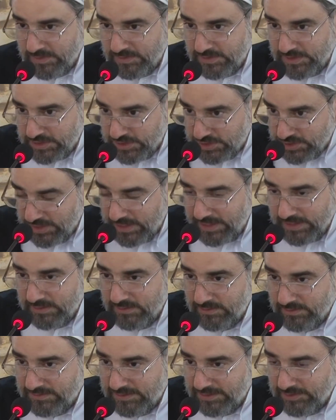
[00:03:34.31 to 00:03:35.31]
the
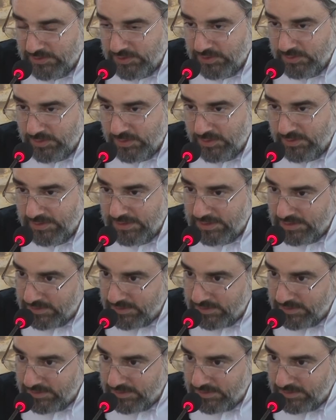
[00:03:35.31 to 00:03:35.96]
child that you are,